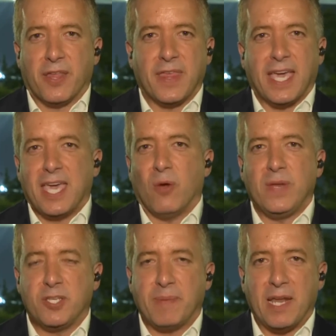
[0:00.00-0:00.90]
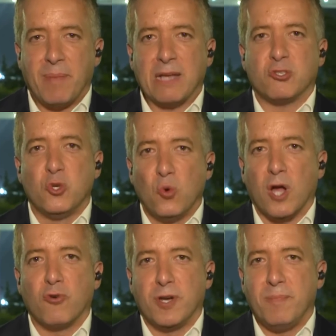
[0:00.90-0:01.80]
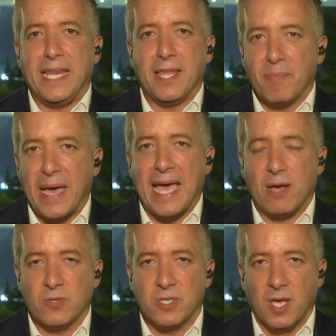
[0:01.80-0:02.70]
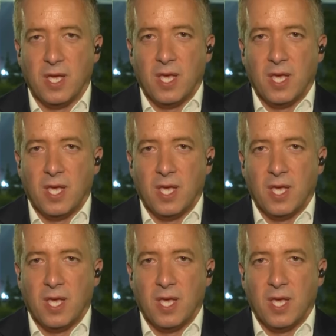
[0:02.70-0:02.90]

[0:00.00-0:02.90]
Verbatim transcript: I think he only spent about 200 million pounds.